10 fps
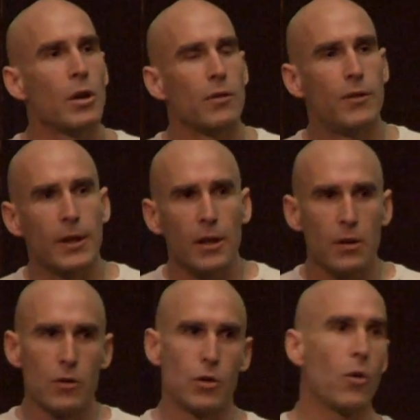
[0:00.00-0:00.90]
did
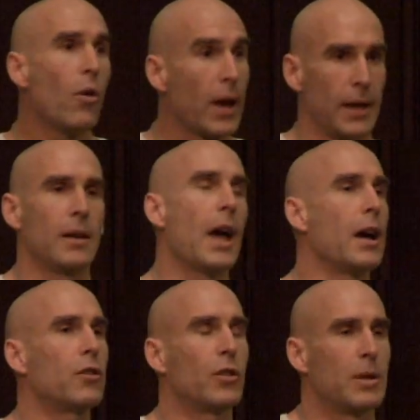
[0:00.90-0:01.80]
enjoy,
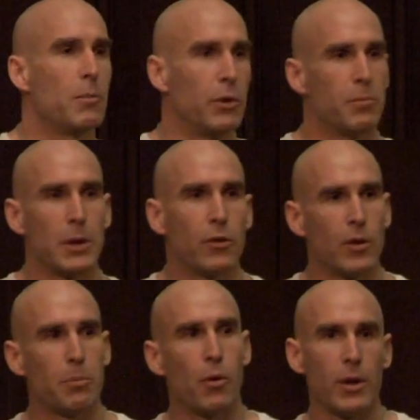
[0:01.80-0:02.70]
actually, movement to
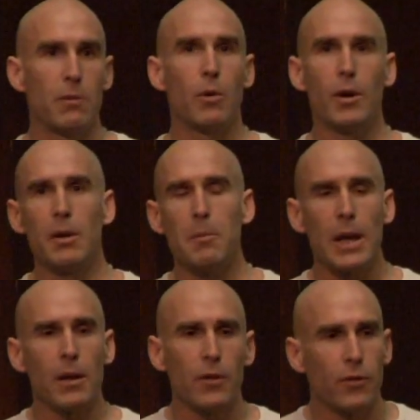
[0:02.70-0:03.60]
the point where it
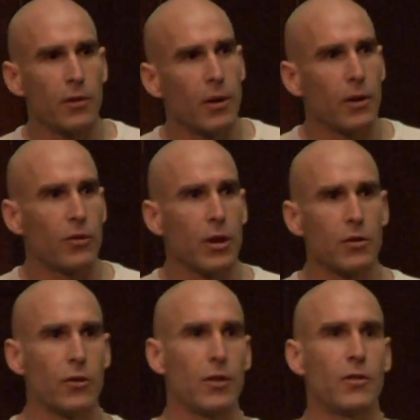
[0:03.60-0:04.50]
made us such
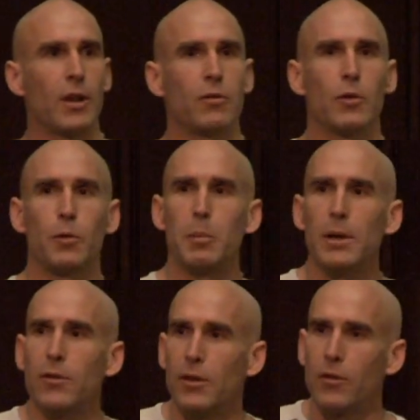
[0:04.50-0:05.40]
a successful
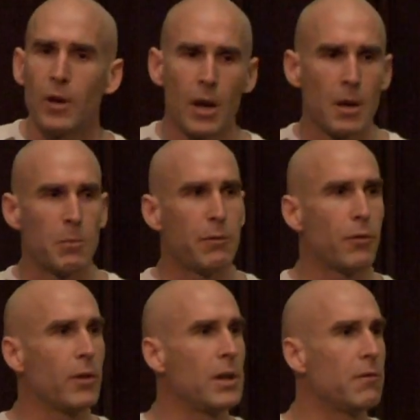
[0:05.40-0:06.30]
species
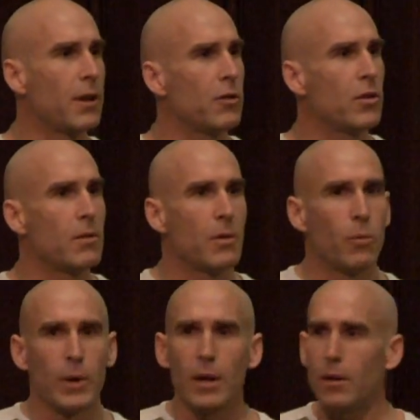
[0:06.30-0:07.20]
before the invention of the
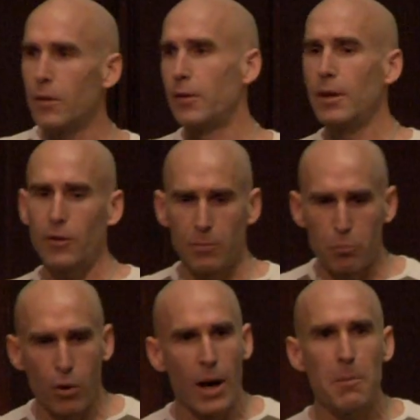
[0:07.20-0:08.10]
wheel. This
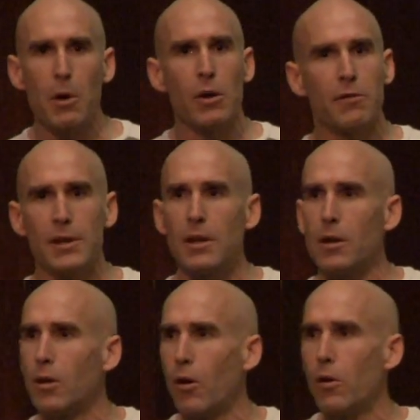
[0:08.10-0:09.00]
primary
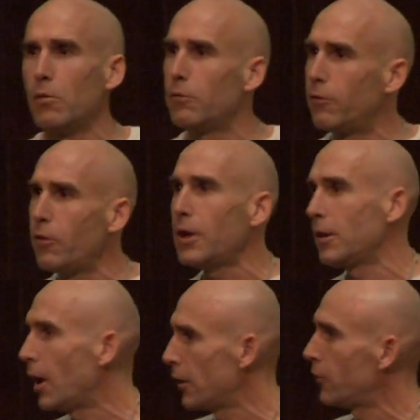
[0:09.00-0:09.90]
vehicle, our own foot,
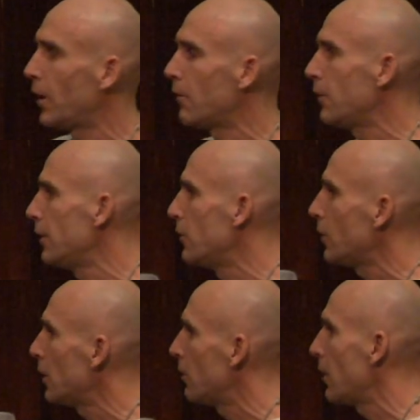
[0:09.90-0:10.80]
got us to every
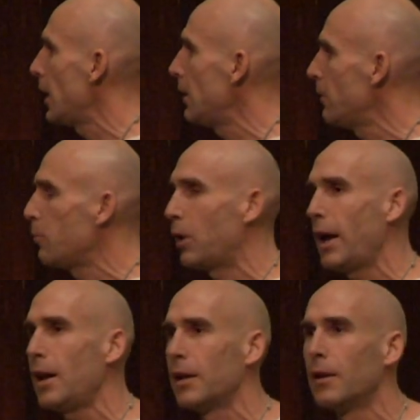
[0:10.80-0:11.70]
nook and cranny of the
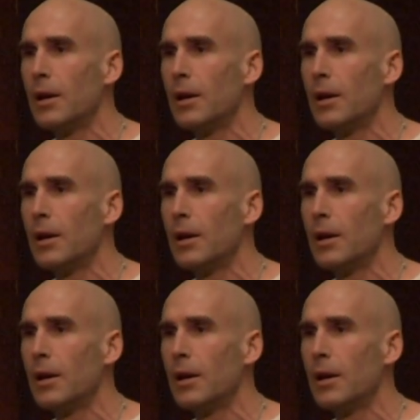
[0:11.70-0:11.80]
planet.